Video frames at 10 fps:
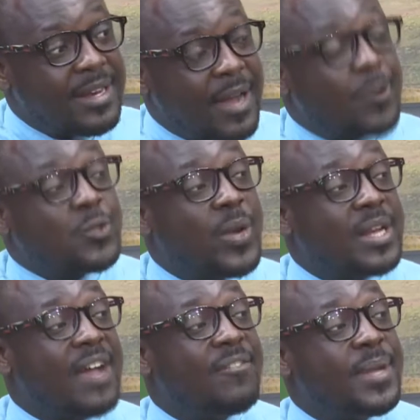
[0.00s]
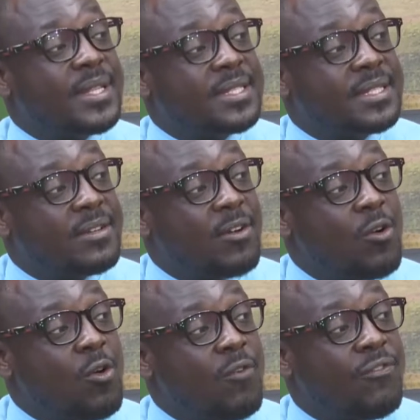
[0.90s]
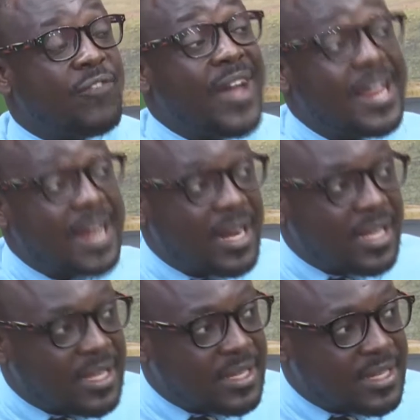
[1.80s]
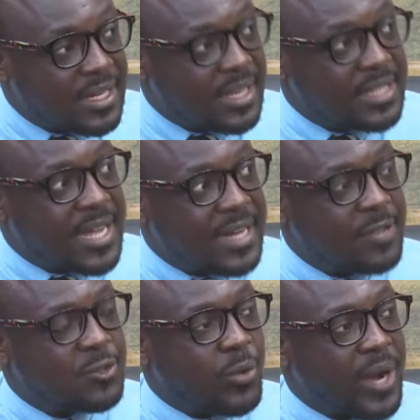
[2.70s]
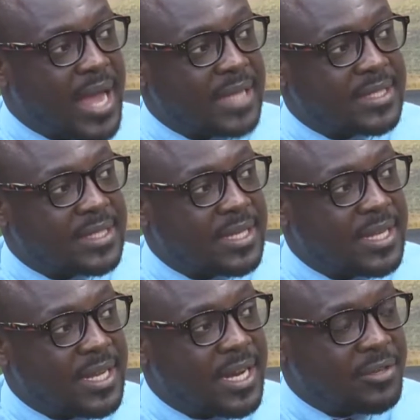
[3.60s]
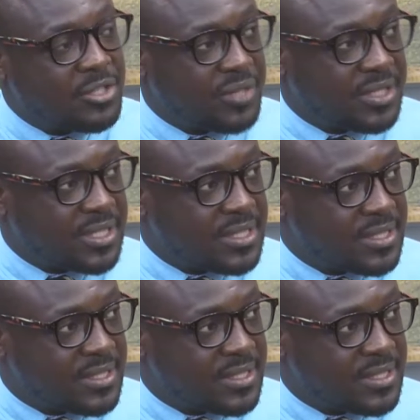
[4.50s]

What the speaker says: that was when government finally decided to relax the restrictions.